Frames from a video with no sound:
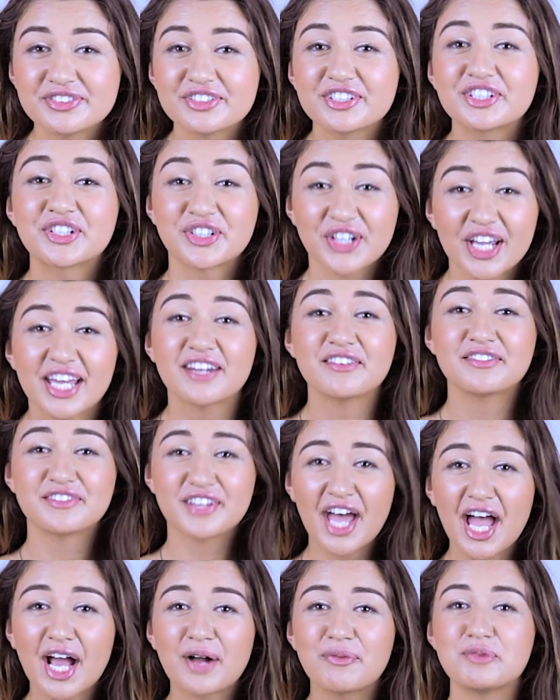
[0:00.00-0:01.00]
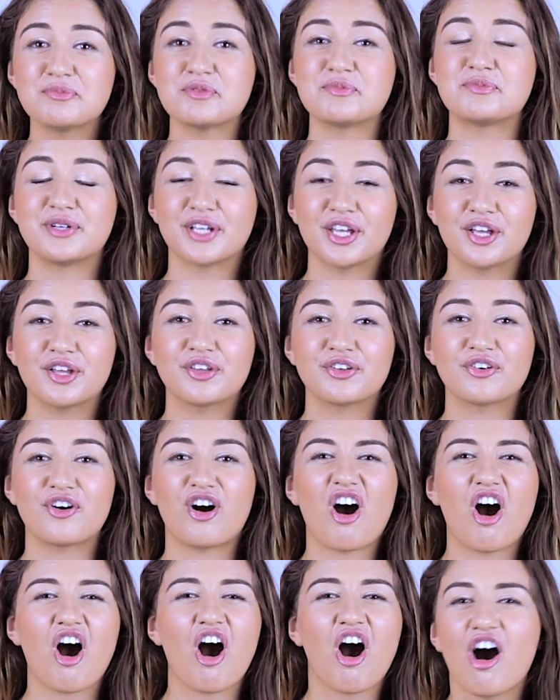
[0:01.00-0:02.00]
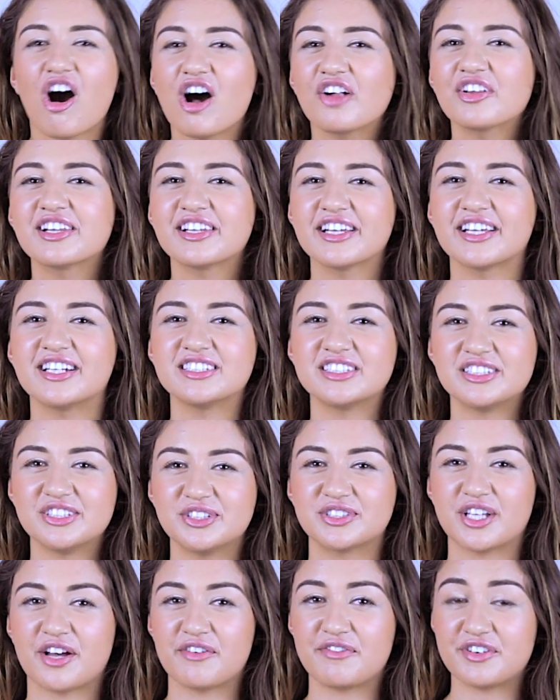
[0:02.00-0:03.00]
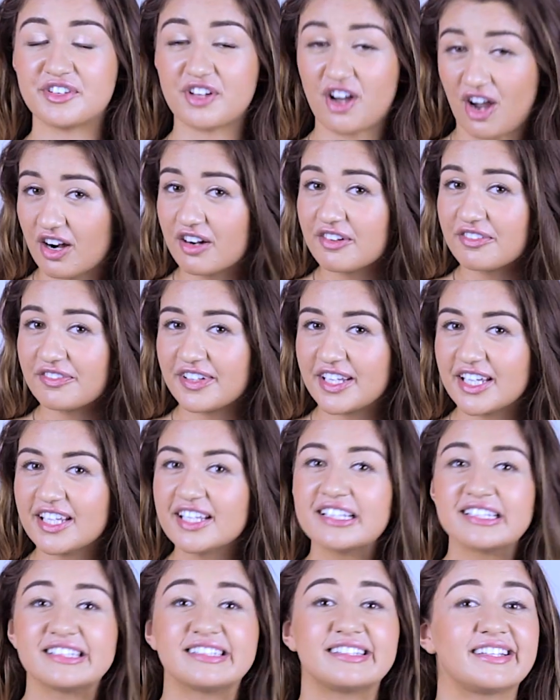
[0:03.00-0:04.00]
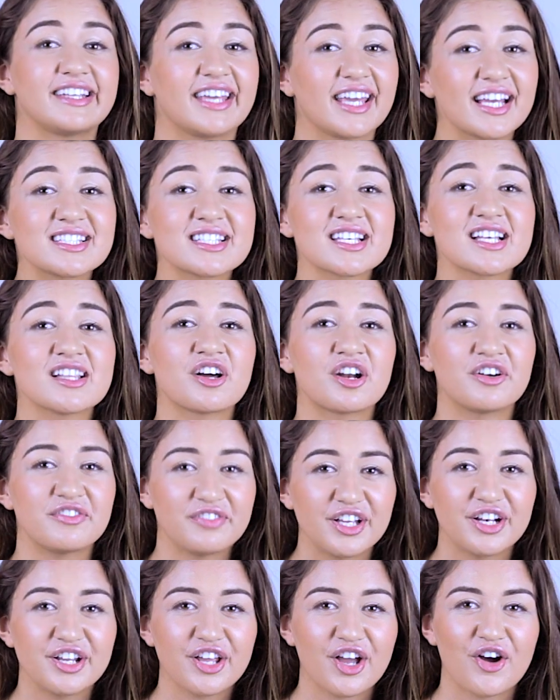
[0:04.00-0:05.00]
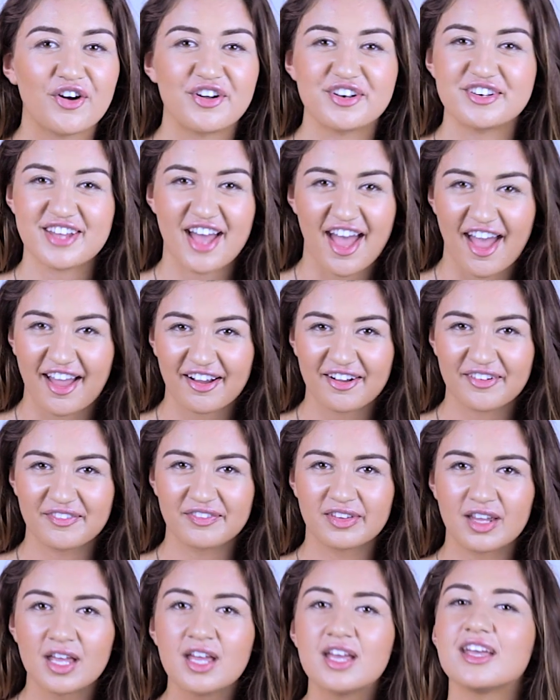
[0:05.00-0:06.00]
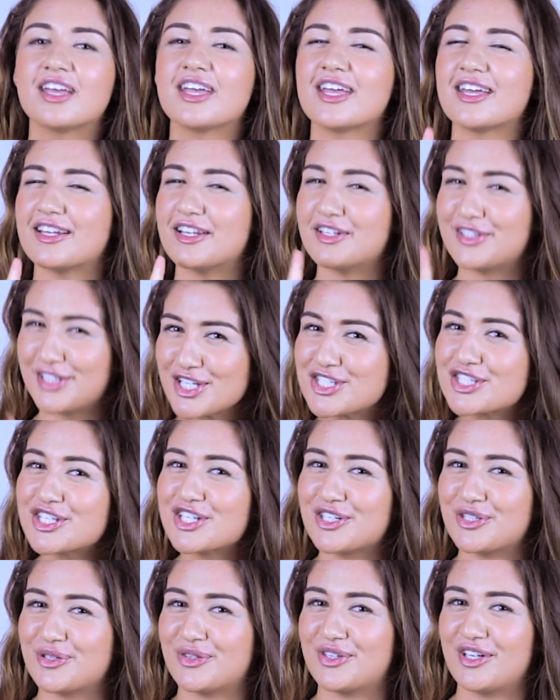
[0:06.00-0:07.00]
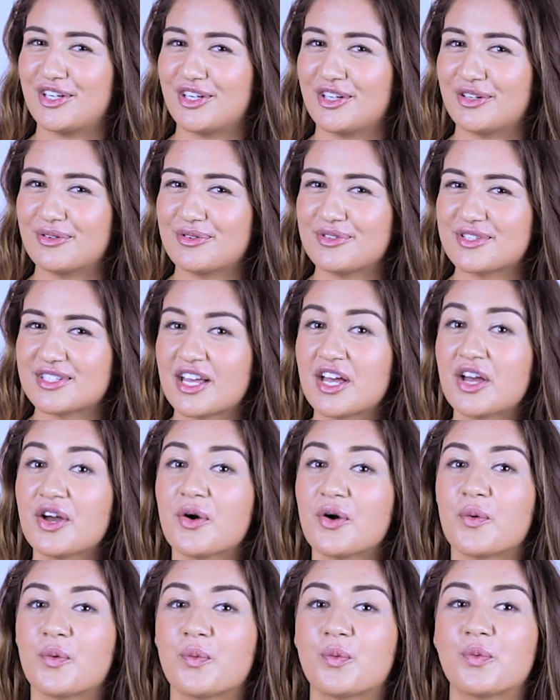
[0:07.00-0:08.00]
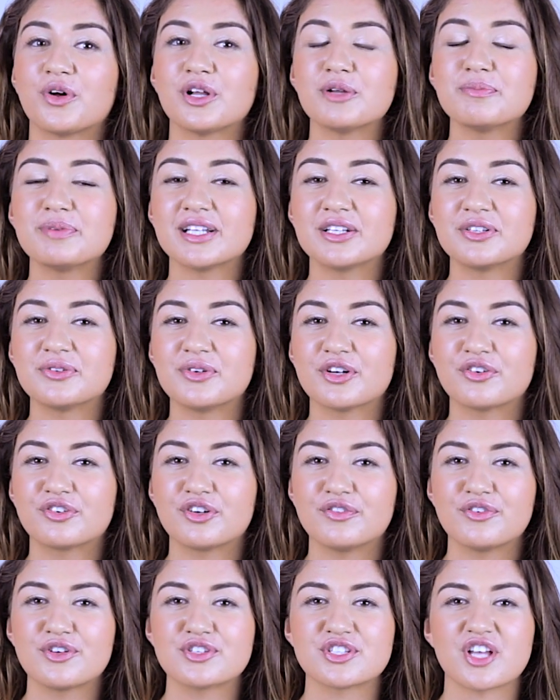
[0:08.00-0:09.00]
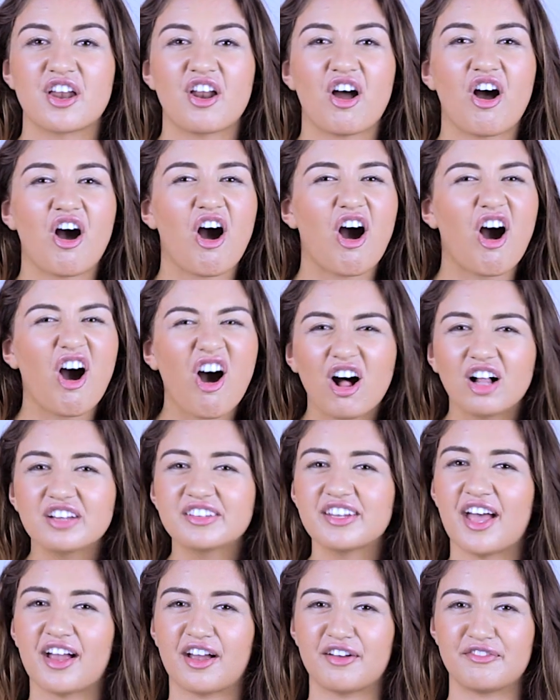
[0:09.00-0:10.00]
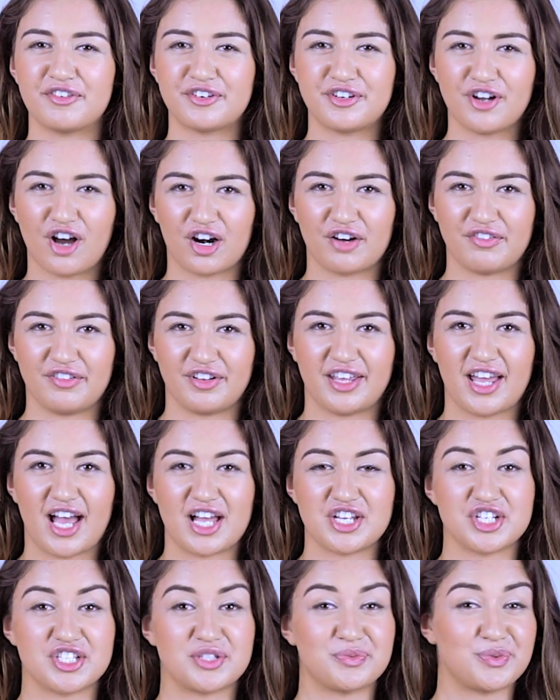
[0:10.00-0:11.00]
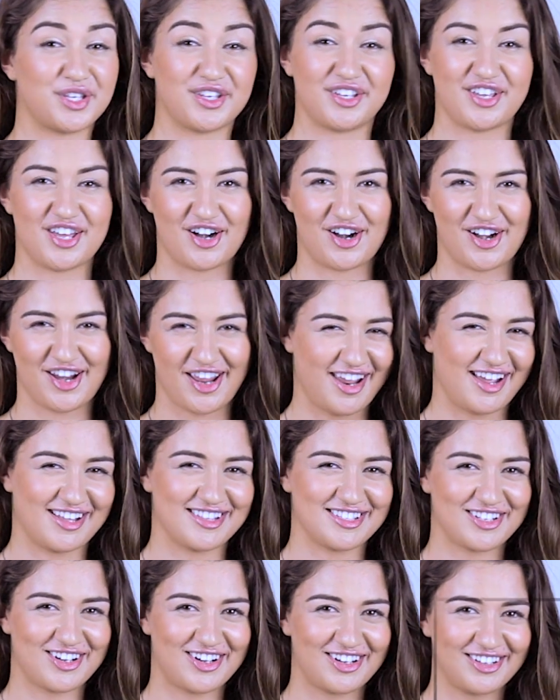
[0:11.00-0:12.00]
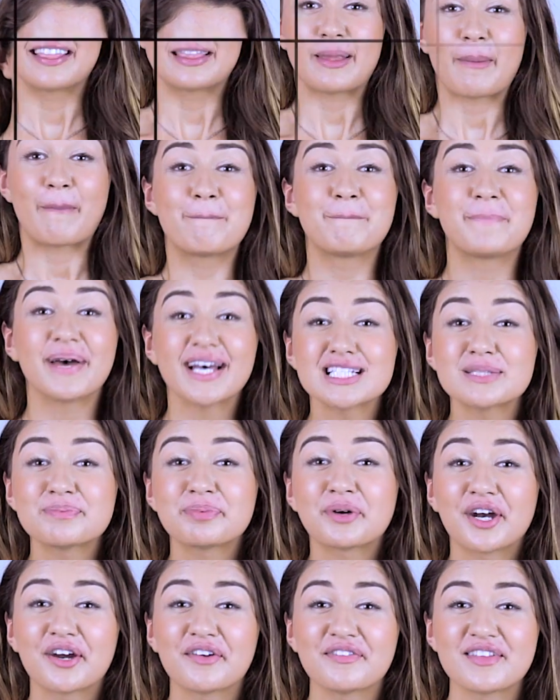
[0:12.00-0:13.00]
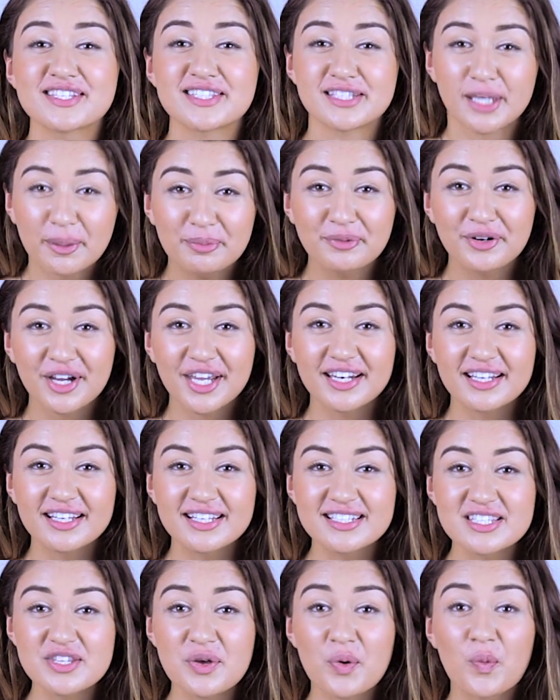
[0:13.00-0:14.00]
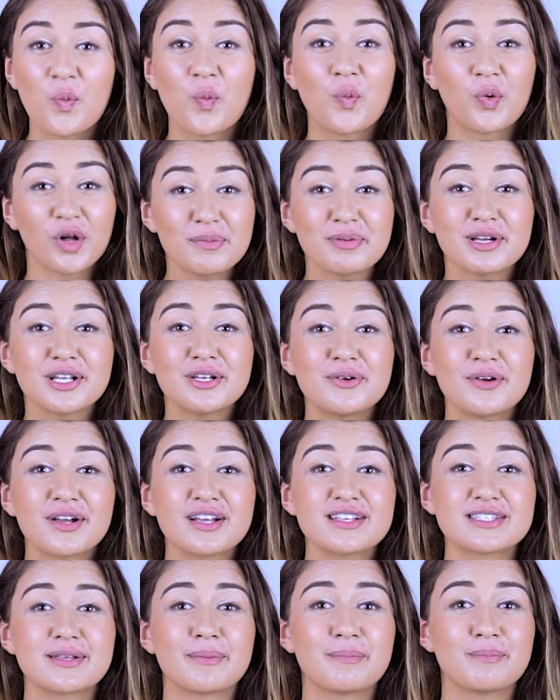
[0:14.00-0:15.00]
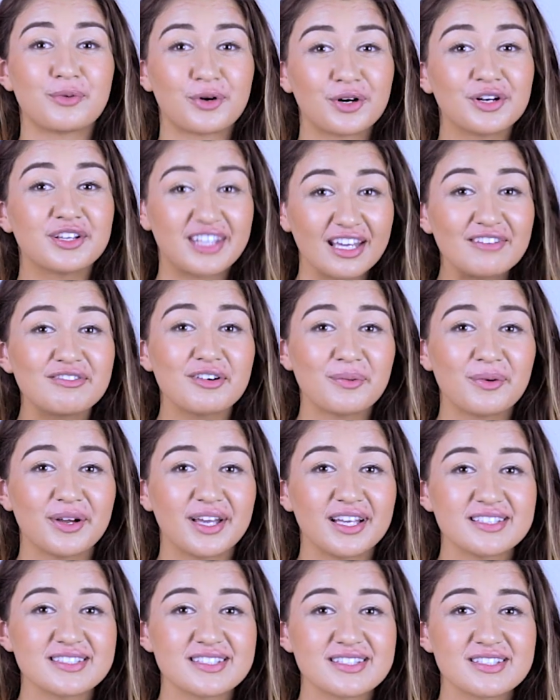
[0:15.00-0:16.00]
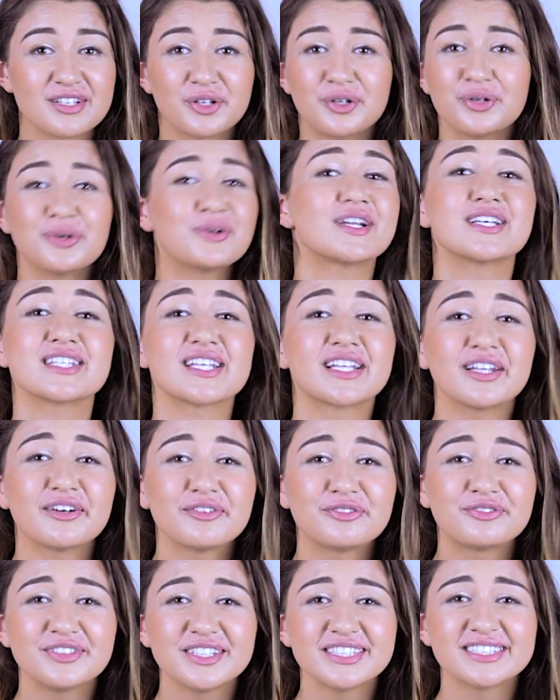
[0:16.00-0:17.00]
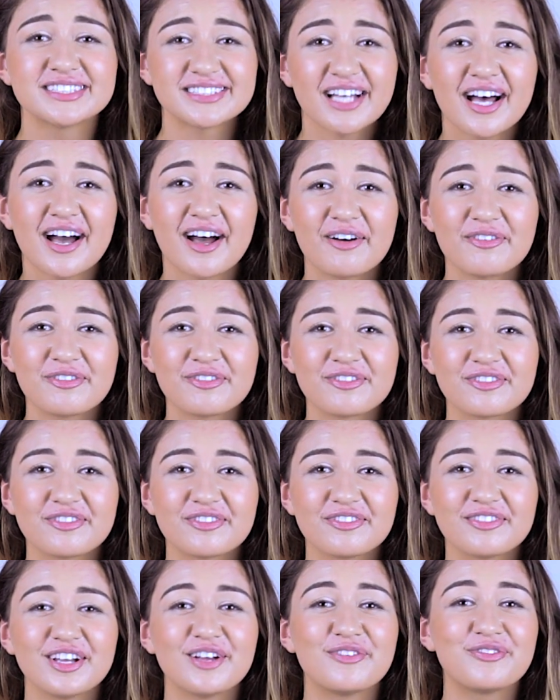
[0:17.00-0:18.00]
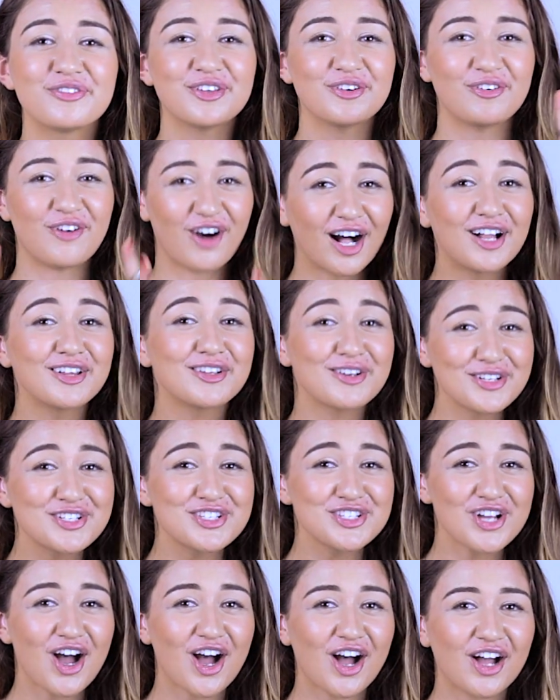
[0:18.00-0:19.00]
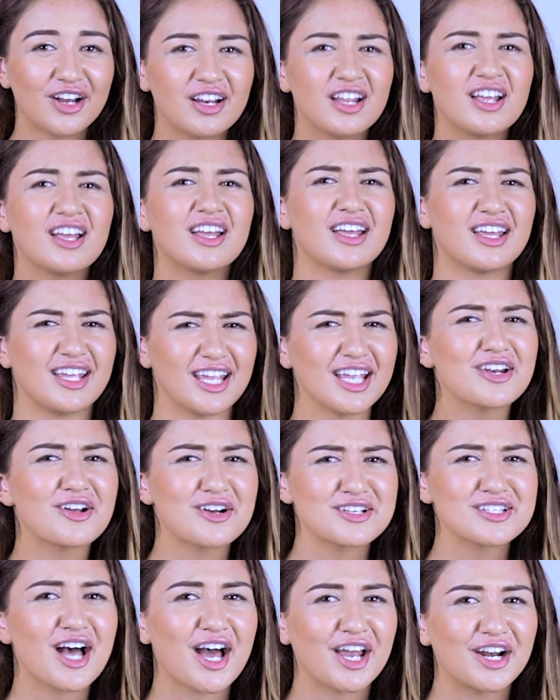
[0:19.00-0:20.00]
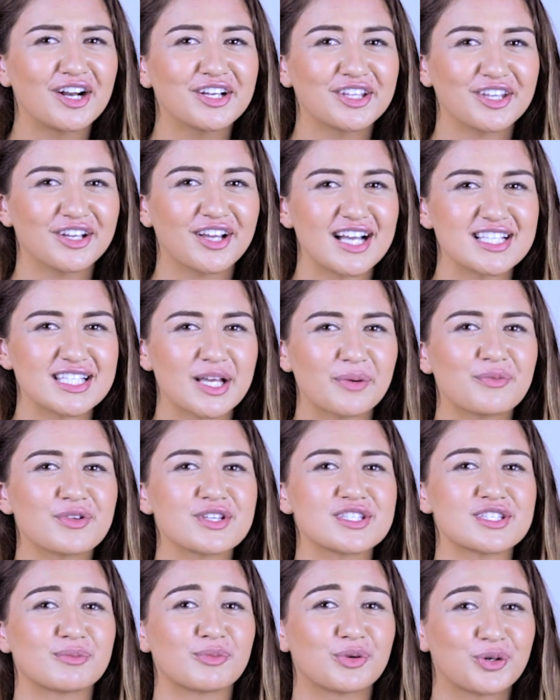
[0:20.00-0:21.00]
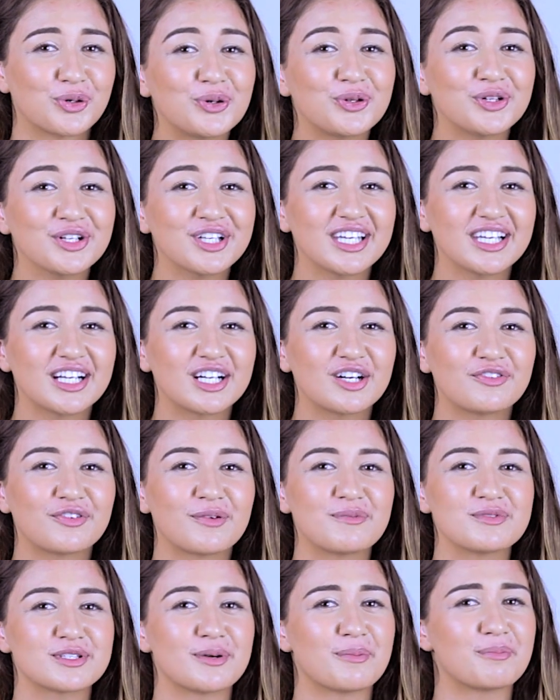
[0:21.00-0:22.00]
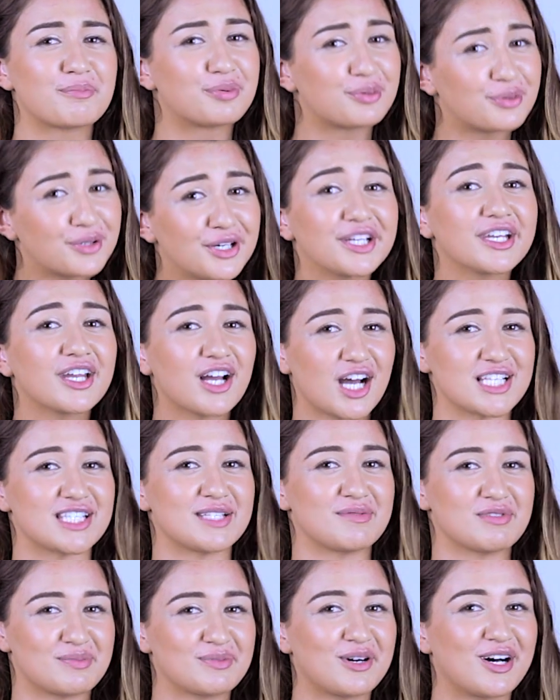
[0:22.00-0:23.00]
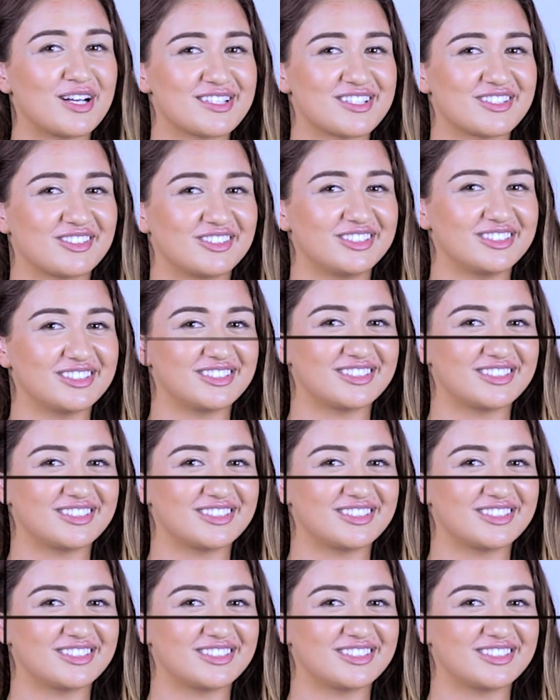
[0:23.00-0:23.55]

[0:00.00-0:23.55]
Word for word: KreativeTech will be bringing you all the latest news on photography, DSLR video, and tech. In addition to the news, We'll be doing reviews on all tech and photography gadgets we can get our hands on. The best part of this upgrade is we'll be doing some more giveaways. Who doesn't love free stuff? If you all know Sean, he knows how to hook you guys up with some cool gear from some pretty awesome sponsors.